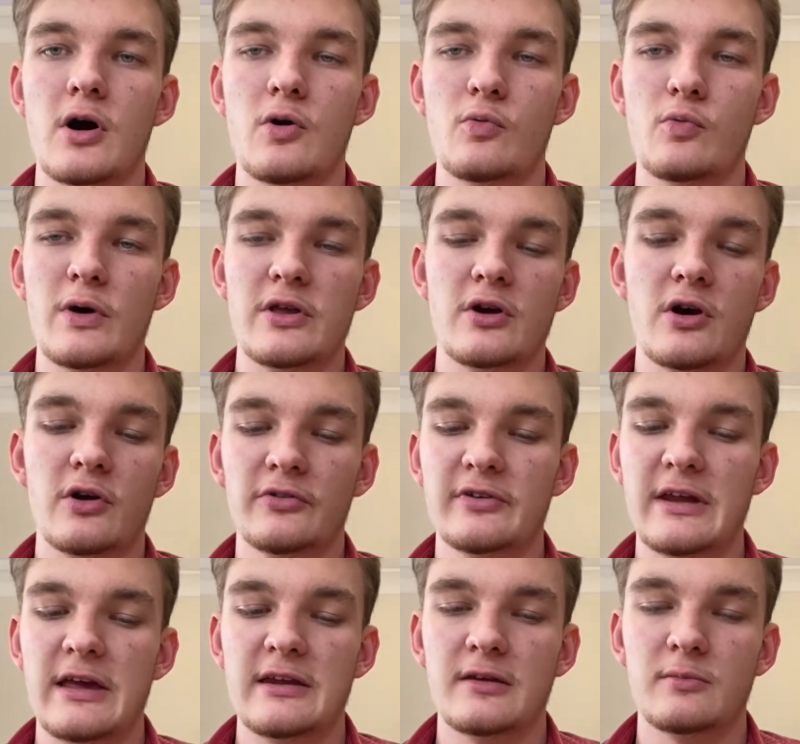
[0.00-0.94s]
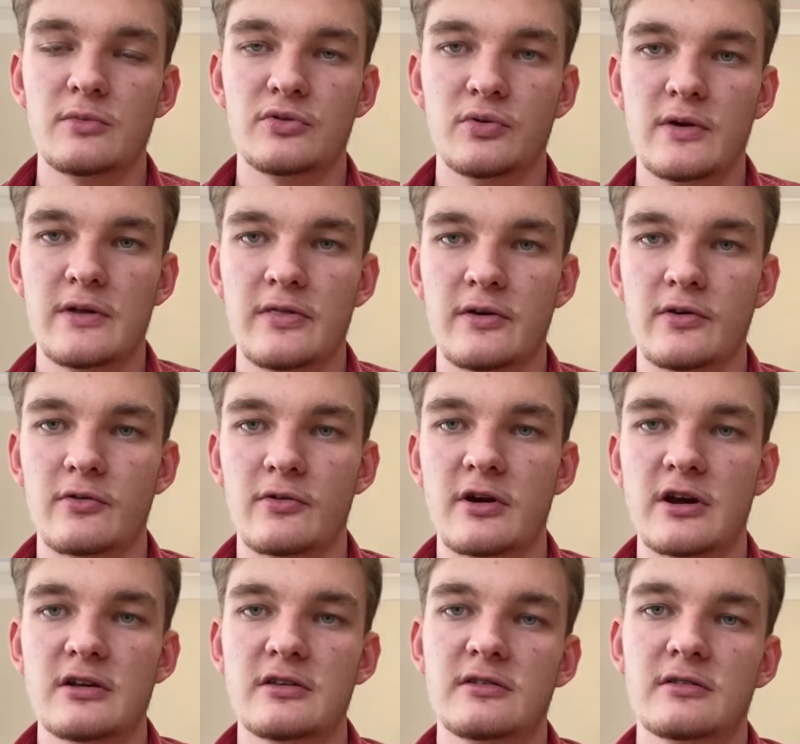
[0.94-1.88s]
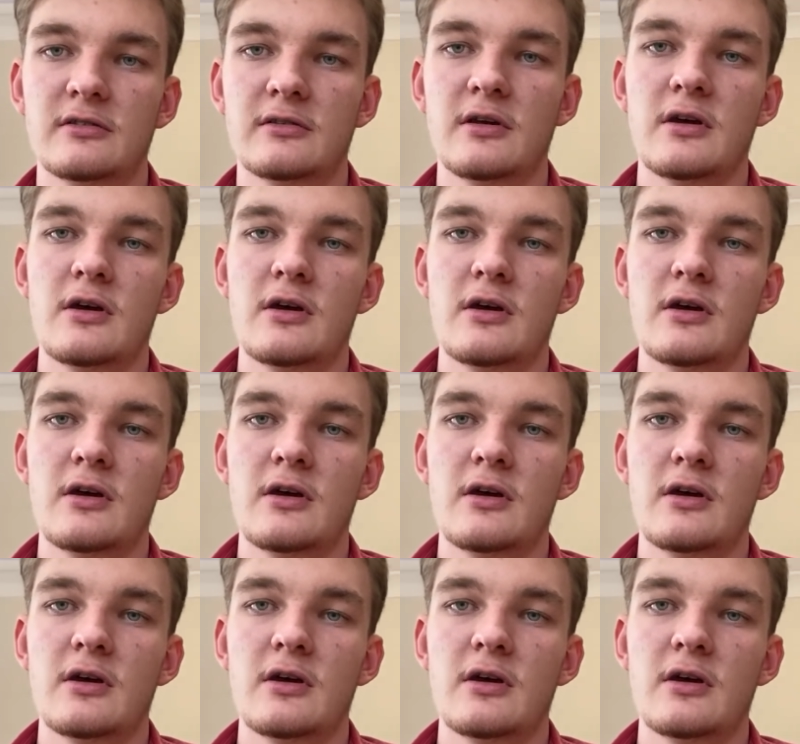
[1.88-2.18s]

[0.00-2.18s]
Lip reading: when you're alternating between the grits,